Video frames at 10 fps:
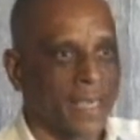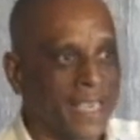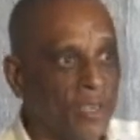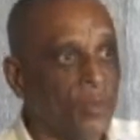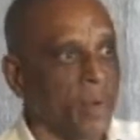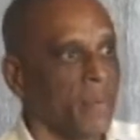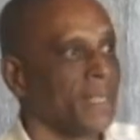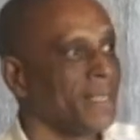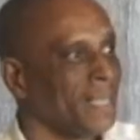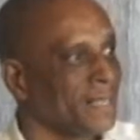in
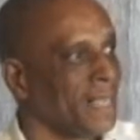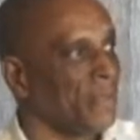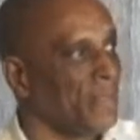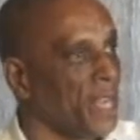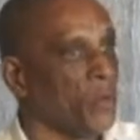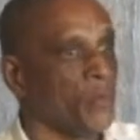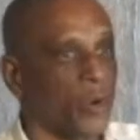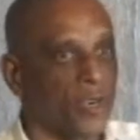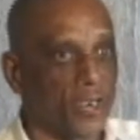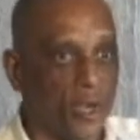women is that they
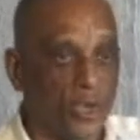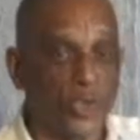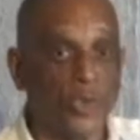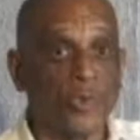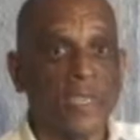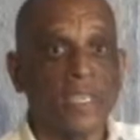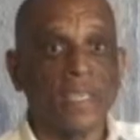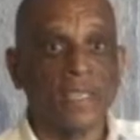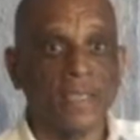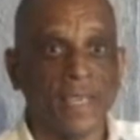were
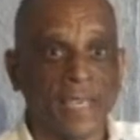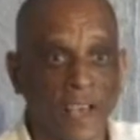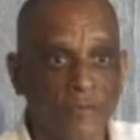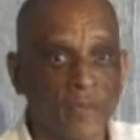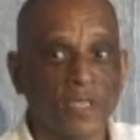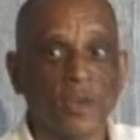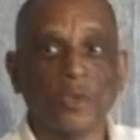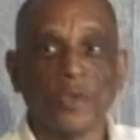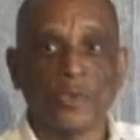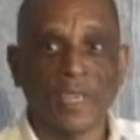nurturing and have been
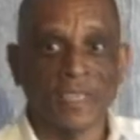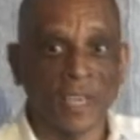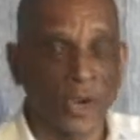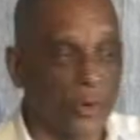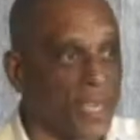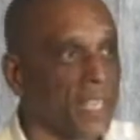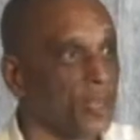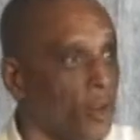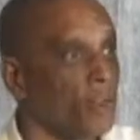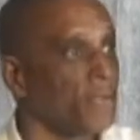nurturing the
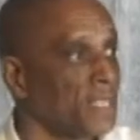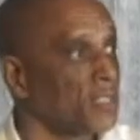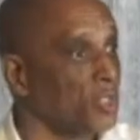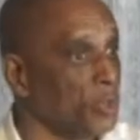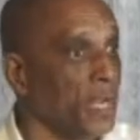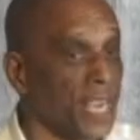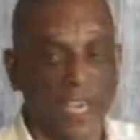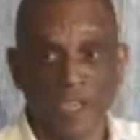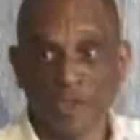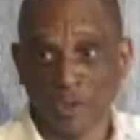creator of this new
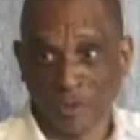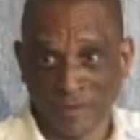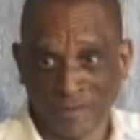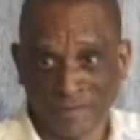age.